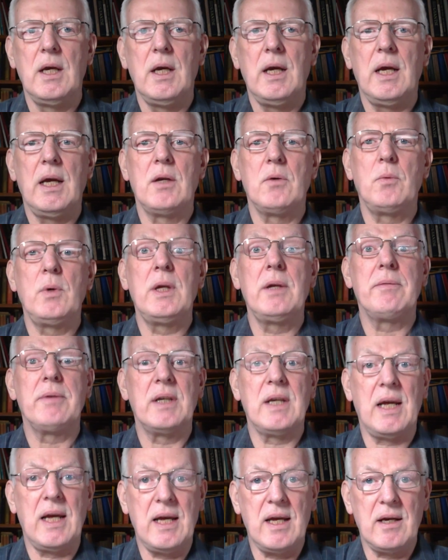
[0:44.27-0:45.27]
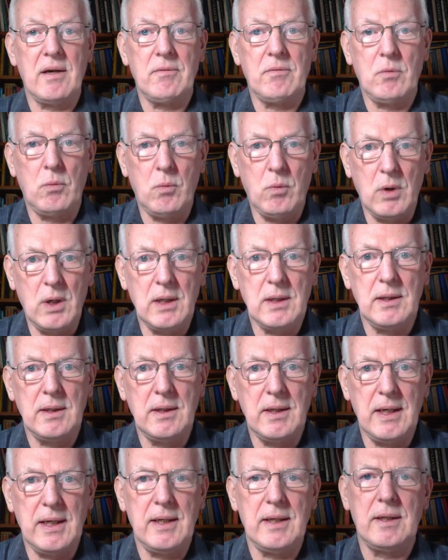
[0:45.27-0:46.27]
and we even have one
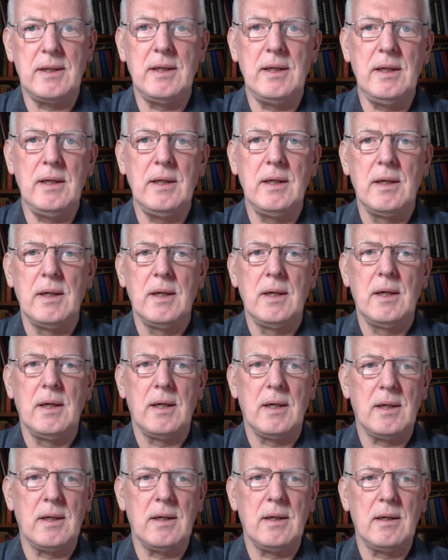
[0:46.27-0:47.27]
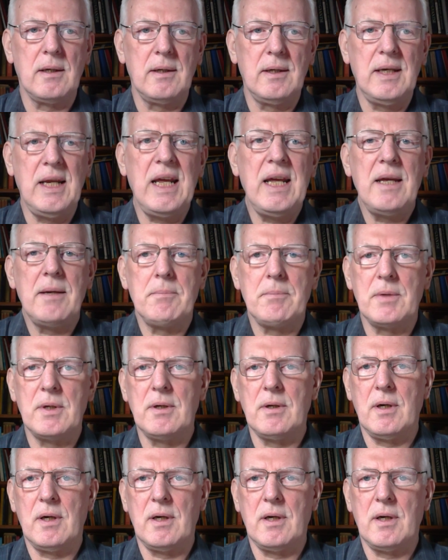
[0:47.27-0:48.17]
deity named